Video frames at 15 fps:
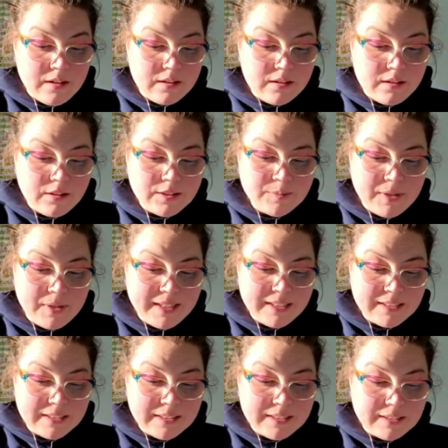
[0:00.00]

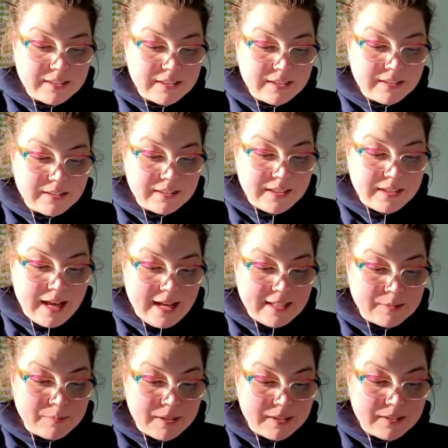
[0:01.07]
Closed-mindedness is an
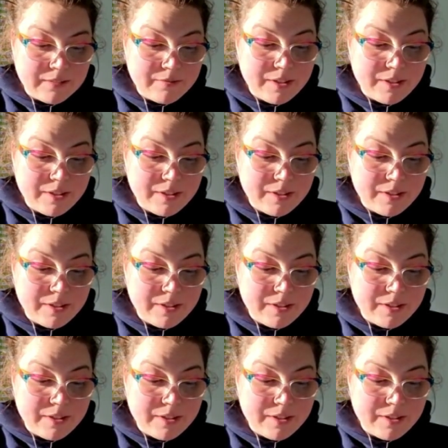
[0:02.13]
aspect of